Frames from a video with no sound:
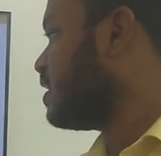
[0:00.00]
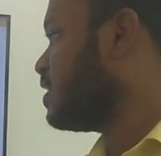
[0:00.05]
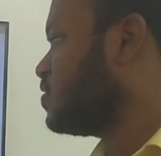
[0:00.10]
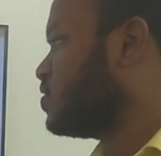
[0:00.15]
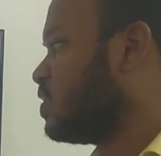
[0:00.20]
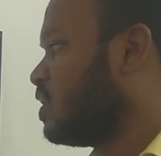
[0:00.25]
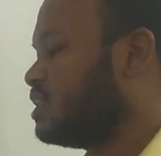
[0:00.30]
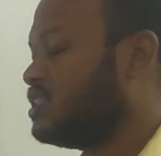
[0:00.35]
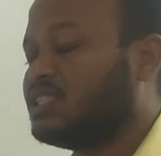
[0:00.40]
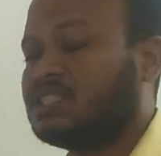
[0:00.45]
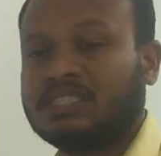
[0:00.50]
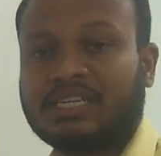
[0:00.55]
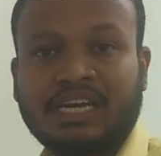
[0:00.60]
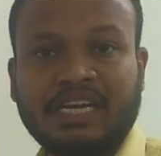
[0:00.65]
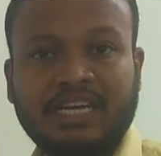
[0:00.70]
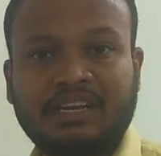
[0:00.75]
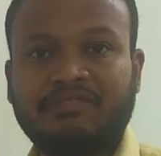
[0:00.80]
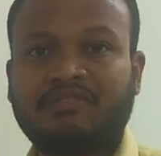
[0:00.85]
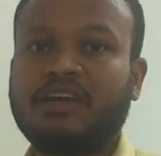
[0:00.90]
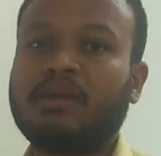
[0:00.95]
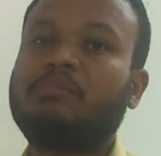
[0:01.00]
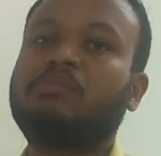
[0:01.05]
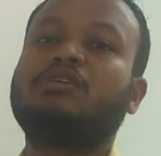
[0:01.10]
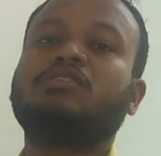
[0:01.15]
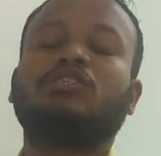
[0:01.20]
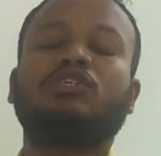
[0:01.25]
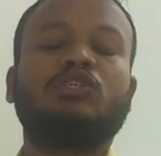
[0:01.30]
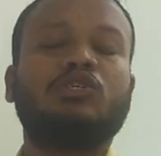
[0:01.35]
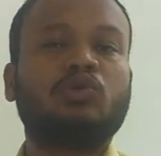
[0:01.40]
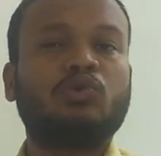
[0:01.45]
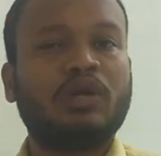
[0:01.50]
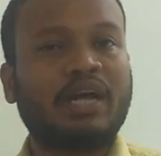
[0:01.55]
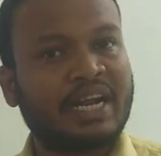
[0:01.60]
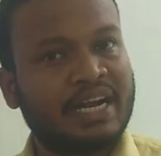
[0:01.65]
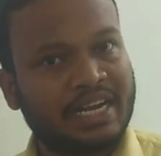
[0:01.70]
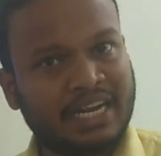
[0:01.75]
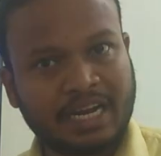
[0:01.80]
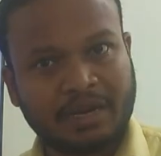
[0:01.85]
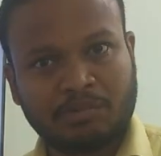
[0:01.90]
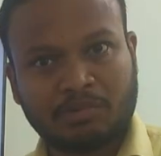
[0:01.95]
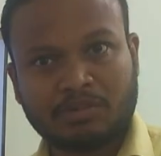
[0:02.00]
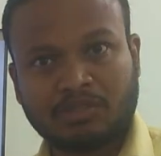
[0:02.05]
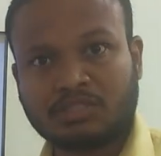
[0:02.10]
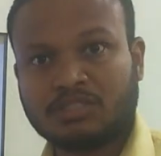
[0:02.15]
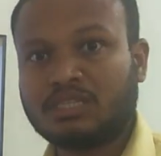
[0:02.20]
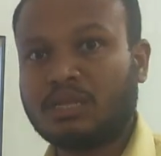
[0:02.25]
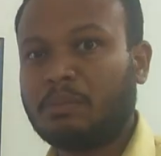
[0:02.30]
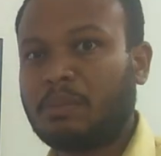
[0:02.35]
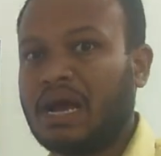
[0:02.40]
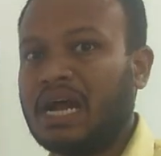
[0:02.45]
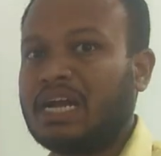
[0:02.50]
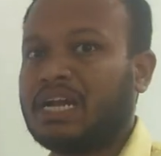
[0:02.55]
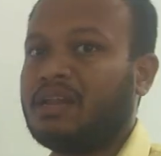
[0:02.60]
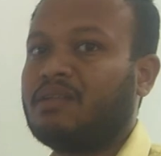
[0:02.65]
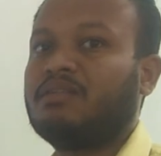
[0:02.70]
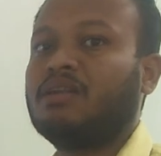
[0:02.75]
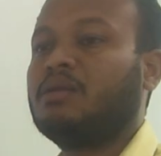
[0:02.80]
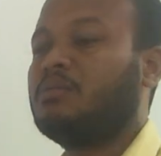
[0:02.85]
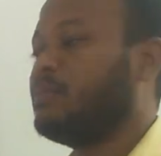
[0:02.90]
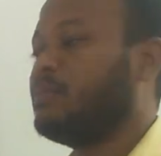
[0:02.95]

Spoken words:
the charge is 95% to 98%, the battery will